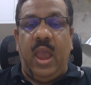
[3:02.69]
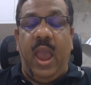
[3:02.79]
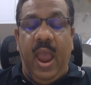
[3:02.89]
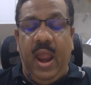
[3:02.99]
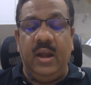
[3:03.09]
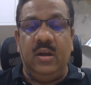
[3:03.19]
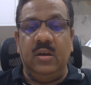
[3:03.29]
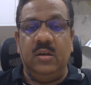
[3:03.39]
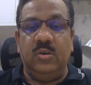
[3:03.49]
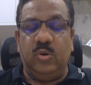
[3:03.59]
And
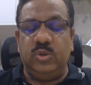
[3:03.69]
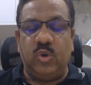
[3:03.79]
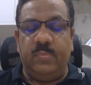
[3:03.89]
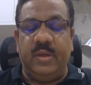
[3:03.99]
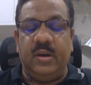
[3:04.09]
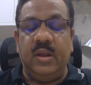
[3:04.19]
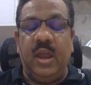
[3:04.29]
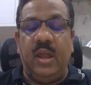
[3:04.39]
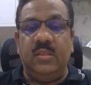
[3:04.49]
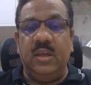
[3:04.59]
not stop there,
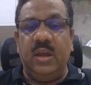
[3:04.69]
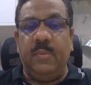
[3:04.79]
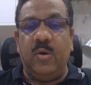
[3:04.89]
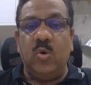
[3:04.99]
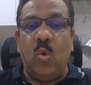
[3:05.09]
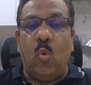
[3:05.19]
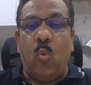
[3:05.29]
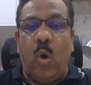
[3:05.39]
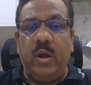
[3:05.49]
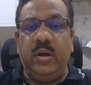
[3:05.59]
and think about
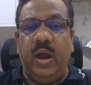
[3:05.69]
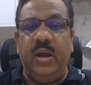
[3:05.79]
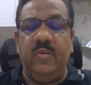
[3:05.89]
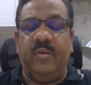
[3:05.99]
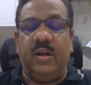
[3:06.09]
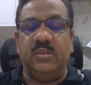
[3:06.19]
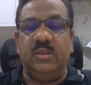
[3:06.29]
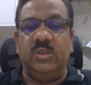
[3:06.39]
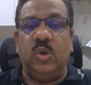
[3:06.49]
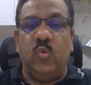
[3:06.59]
what kind of
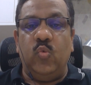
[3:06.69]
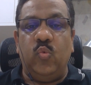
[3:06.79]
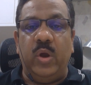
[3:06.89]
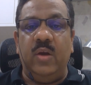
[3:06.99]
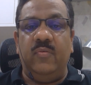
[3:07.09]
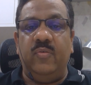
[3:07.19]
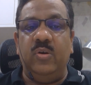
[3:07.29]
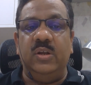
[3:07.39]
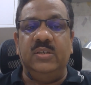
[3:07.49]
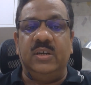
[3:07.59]
answers will
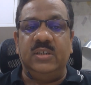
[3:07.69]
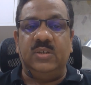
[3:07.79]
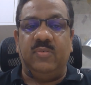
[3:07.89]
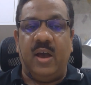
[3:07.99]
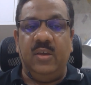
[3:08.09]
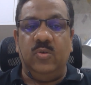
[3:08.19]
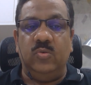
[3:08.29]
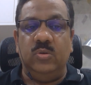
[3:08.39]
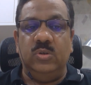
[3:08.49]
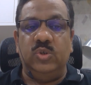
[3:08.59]
fully satisfy you,
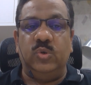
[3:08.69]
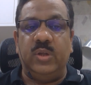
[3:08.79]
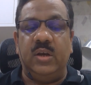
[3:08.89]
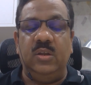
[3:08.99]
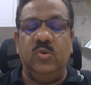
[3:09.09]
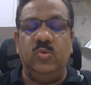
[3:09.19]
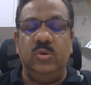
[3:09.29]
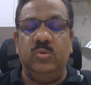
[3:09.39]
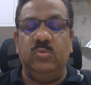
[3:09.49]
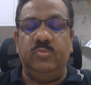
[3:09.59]
so that
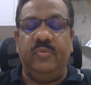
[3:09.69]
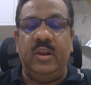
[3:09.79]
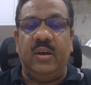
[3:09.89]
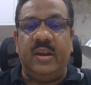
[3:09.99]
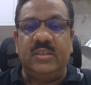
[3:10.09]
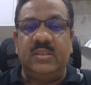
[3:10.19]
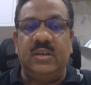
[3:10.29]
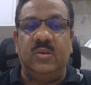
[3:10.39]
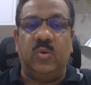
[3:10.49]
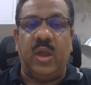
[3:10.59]
you feel
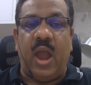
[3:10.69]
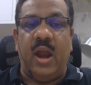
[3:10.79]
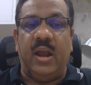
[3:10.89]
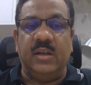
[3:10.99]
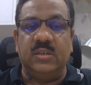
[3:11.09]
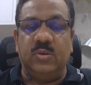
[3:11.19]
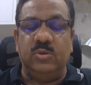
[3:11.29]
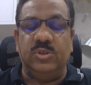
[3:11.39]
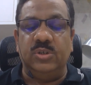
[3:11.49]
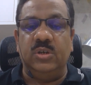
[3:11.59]
rested. Okay, I had asked a
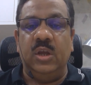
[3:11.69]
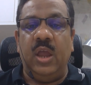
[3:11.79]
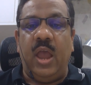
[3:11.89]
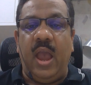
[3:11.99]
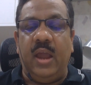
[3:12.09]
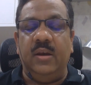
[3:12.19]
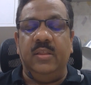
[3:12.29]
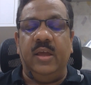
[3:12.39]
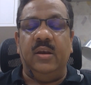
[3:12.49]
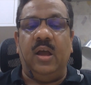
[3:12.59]
question and
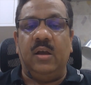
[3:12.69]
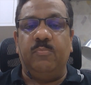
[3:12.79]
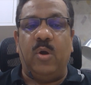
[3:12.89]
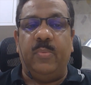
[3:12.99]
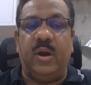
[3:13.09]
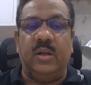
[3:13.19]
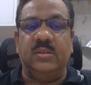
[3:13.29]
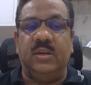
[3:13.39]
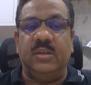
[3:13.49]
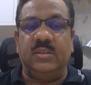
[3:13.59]
then a proper
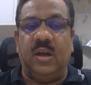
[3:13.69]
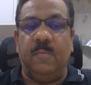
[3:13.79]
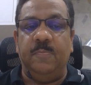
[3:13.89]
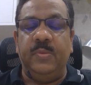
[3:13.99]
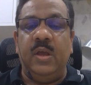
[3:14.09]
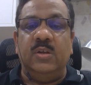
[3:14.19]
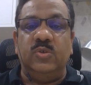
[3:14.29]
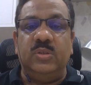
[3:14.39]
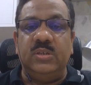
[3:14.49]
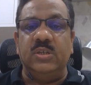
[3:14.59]
answer has come. So
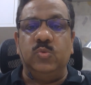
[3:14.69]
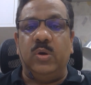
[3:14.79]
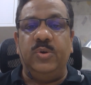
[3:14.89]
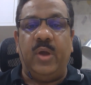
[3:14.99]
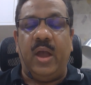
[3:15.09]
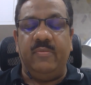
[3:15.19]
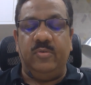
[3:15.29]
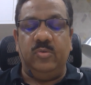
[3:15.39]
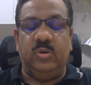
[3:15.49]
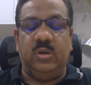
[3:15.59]
this is what you have
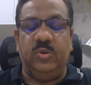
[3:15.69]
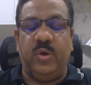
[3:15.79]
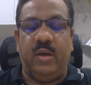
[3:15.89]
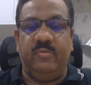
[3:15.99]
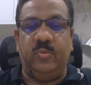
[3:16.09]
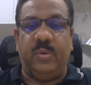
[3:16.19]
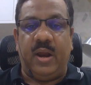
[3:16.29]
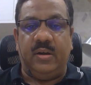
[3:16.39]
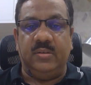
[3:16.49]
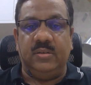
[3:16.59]
to
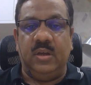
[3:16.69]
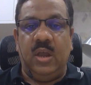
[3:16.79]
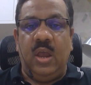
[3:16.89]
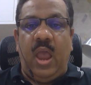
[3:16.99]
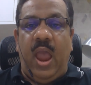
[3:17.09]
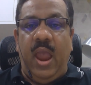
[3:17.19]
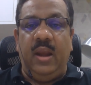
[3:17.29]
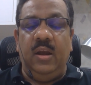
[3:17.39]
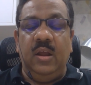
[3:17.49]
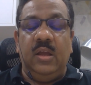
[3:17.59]
practice.
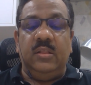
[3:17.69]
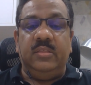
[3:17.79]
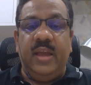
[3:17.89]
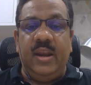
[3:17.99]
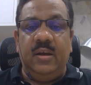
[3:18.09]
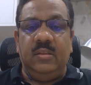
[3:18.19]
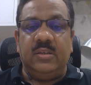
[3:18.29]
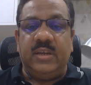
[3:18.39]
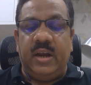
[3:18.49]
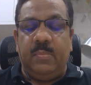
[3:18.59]
And then the
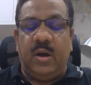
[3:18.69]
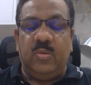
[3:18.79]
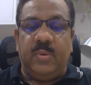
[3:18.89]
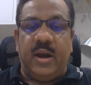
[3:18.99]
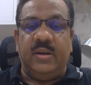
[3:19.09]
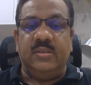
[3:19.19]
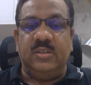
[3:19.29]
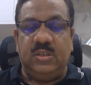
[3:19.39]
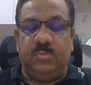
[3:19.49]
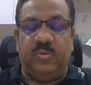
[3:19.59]
second part of the practice
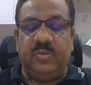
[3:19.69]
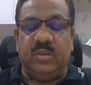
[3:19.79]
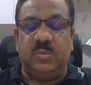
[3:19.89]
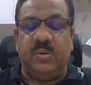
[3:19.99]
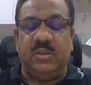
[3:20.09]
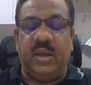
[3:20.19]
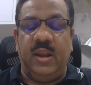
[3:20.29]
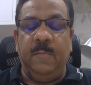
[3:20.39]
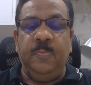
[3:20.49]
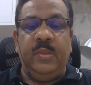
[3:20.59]
is in professional space
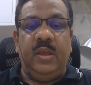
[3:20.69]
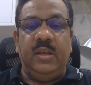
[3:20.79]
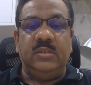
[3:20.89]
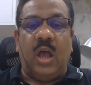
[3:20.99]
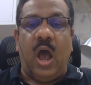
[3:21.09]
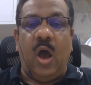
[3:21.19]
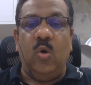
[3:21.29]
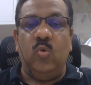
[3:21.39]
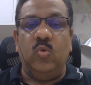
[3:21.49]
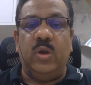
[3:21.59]
again, is
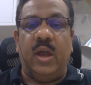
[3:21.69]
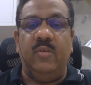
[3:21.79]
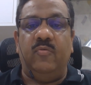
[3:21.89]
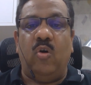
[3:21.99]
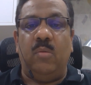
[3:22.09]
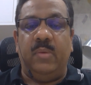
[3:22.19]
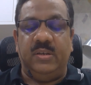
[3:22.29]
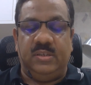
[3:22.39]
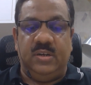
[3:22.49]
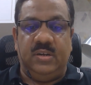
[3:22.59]
how would I form my
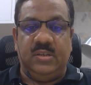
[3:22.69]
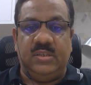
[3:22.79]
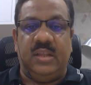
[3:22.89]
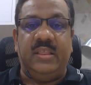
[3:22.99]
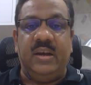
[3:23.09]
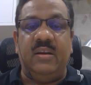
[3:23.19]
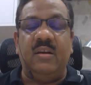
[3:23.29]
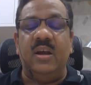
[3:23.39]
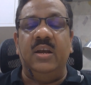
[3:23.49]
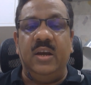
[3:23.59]
sentences, and then
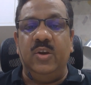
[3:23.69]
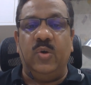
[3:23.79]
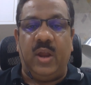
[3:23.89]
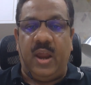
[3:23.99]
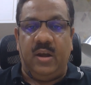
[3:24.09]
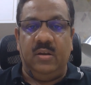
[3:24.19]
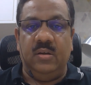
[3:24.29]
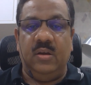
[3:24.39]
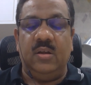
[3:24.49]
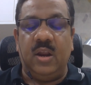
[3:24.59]
run it in your head.
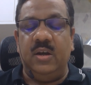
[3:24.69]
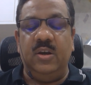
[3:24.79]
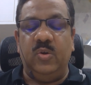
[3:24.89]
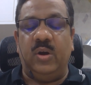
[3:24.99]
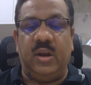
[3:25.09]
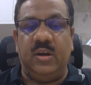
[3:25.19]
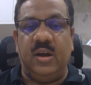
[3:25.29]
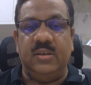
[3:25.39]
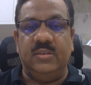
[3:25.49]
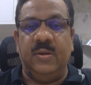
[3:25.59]
Run it in your head,
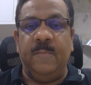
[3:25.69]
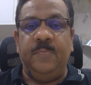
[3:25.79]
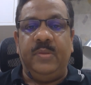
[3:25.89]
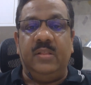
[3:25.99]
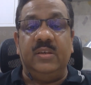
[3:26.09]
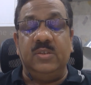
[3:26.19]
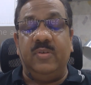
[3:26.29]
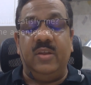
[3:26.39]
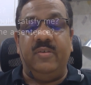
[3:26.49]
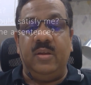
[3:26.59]
guys. And this is
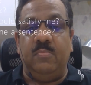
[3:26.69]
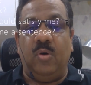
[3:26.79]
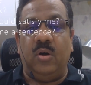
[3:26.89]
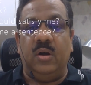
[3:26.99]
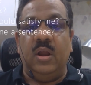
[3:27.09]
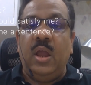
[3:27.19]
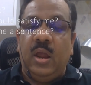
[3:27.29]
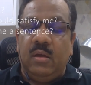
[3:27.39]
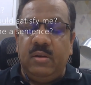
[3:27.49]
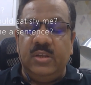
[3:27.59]
very important.
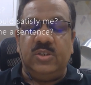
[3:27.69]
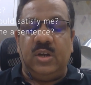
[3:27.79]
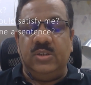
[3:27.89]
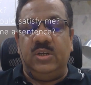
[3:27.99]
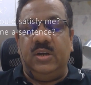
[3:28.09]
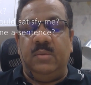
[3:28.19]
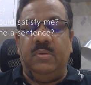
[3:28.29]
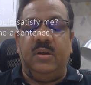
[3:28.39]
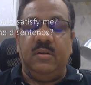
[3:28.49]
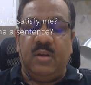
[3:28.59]
Restructure it a
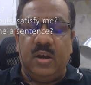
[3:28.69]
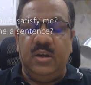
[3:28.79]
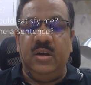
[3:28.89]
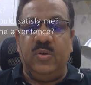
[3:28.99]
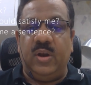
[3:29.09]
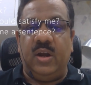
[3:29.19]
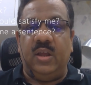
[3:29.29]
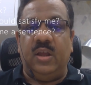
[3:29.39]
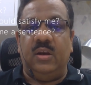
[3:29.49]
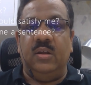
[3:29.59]
bit. Run it in your head
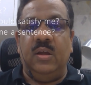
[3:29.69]
again.